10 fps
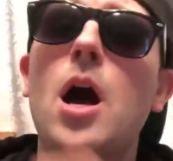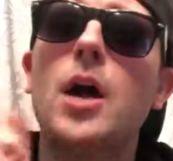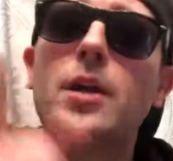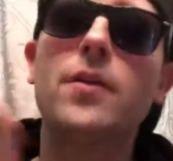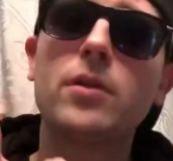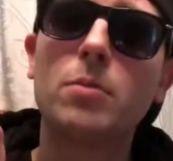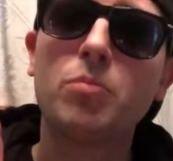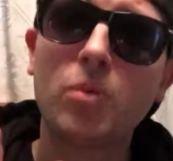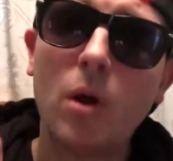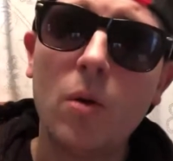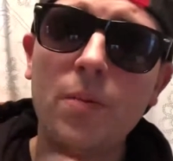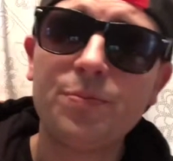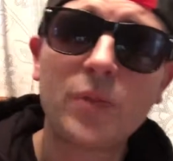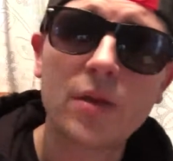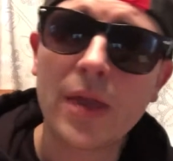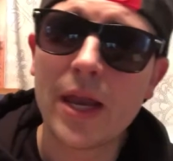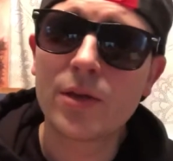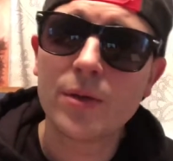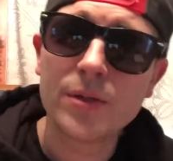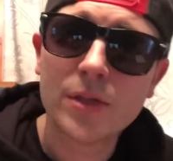Another pro that I
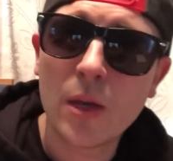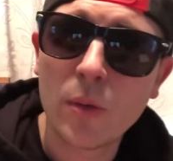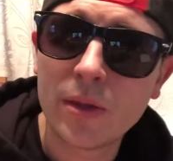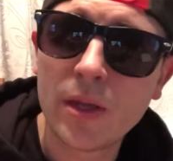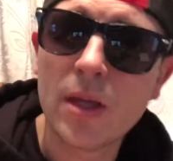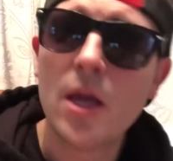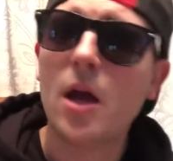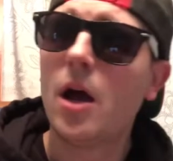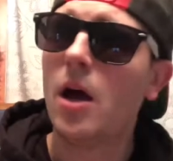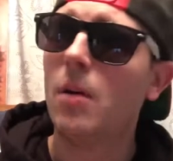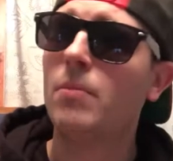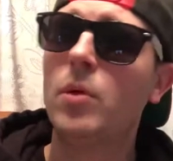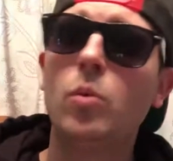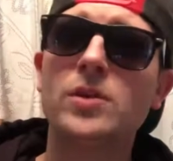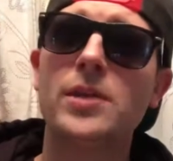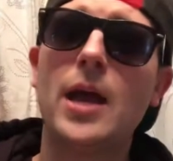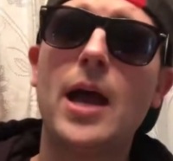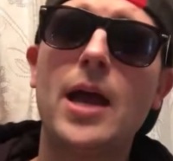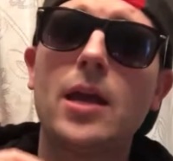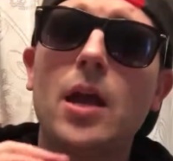could say with it was that
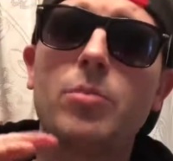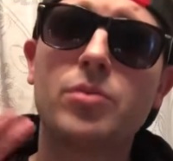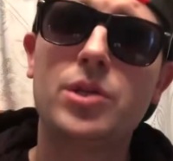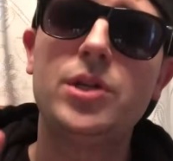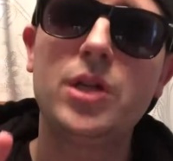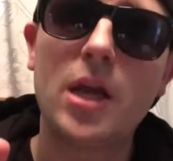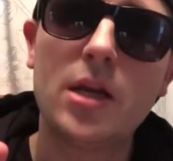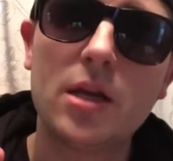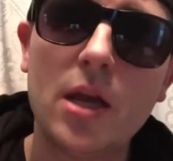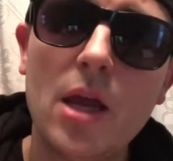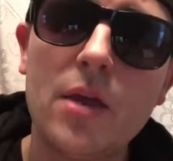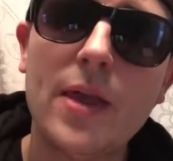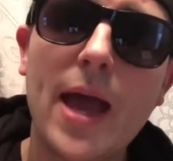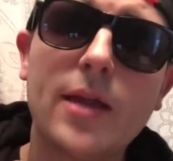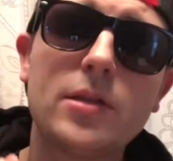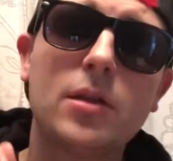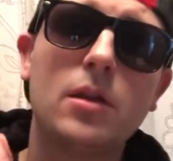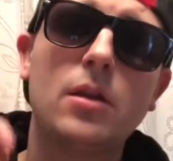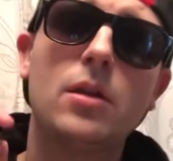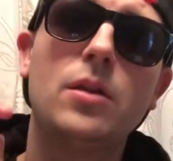I appreciated that
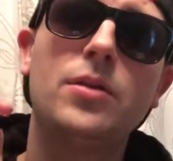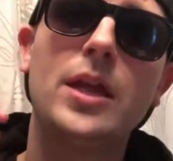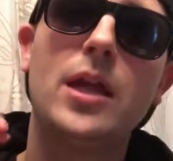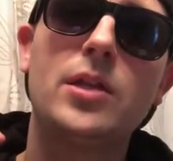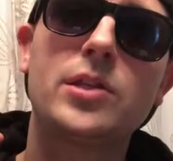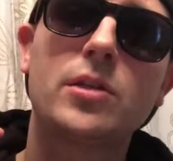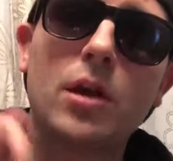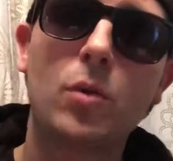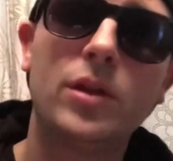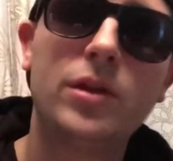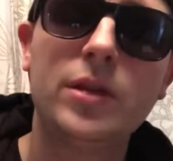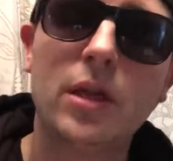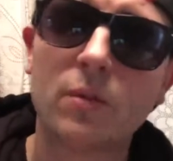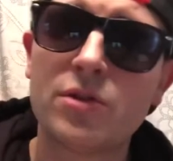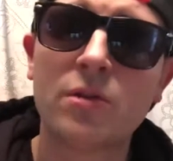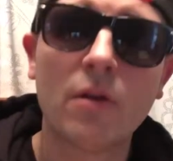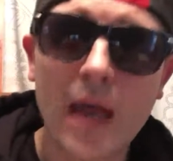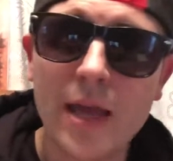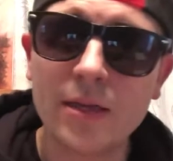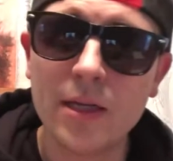they stuck with the original
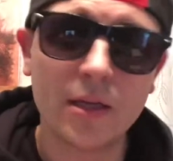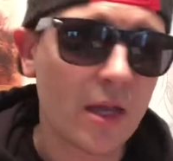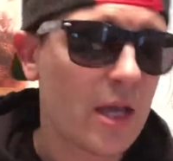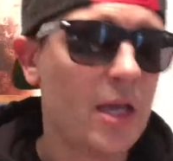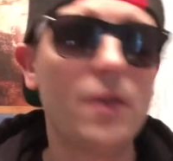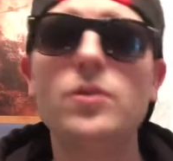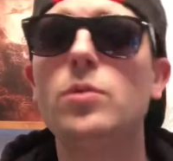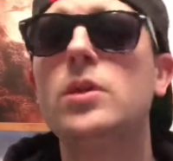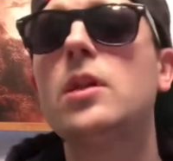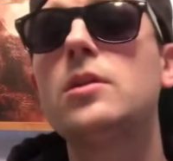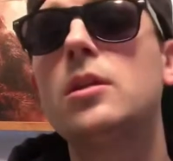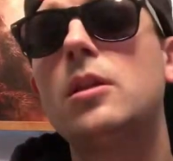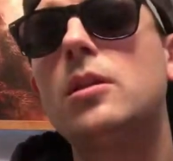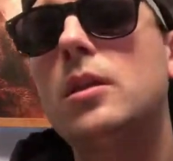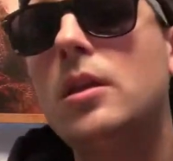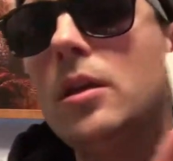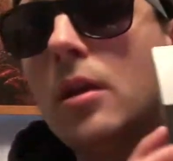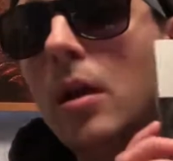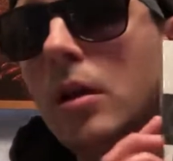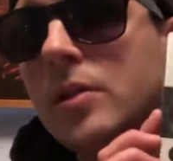ending. If you get
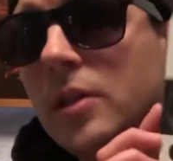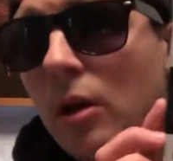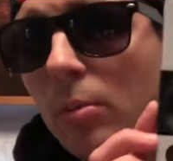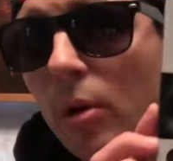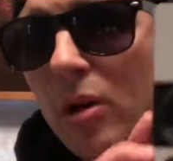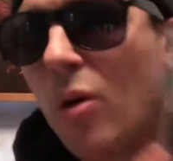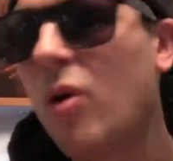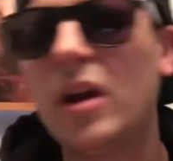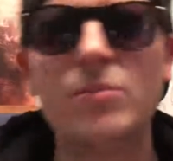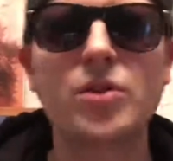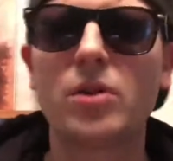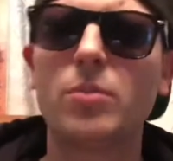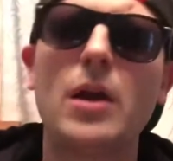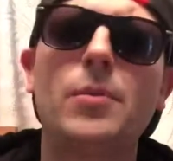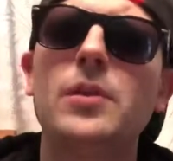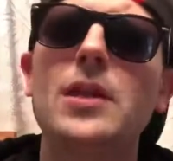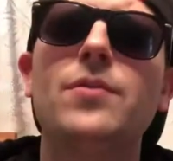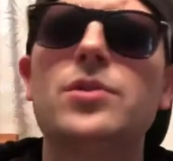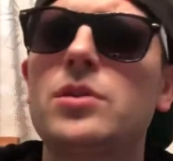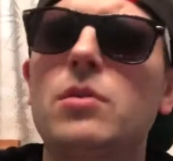the SteelBook, or I'm sure probably
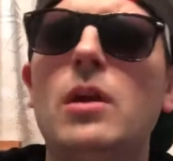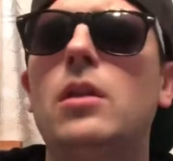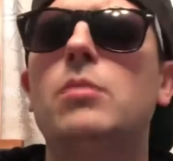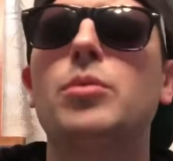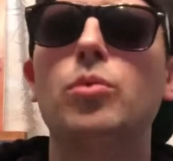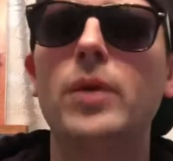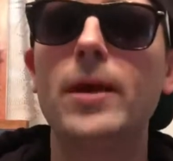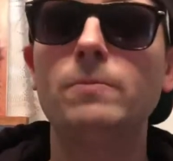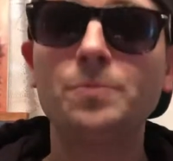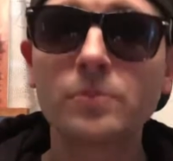even just the regular Blu-ray,